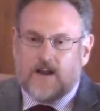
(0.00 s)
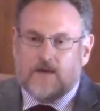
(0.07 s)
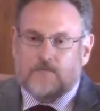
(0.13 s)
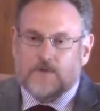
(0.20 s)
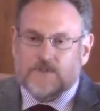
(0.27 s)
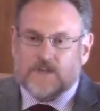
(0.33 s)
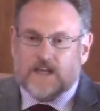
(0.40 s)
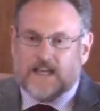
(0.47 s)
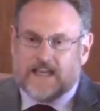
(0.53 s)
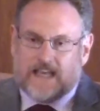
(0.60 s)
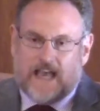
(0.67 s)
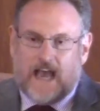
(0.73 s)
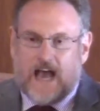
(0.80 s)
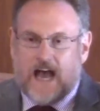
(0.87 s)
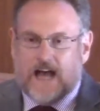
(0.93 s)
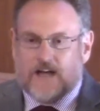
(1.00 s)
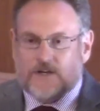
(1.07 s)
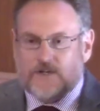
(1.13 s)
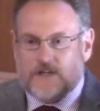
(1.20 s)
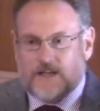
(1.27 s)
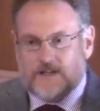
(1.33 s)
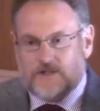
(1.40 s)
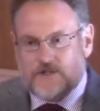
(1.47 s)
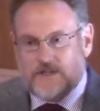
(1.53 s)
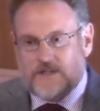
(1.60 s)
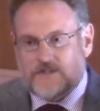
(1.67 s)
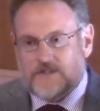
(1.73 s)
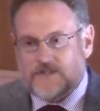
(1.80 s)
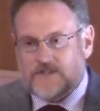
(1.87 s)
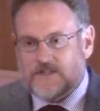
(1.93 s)
and it was a gash, and
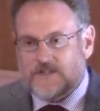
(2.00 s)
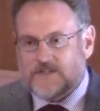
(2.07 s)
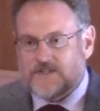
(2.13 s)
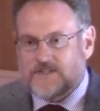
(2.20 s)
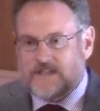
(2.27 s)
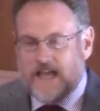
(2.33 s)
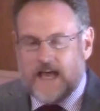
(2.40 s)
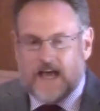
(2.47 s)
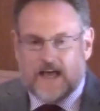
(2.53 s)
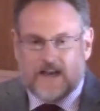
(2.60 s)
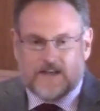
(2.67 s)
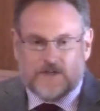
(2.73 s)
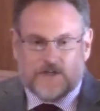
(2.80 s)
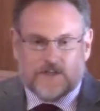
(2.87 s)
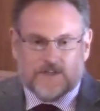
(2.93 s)
Jesus is dead.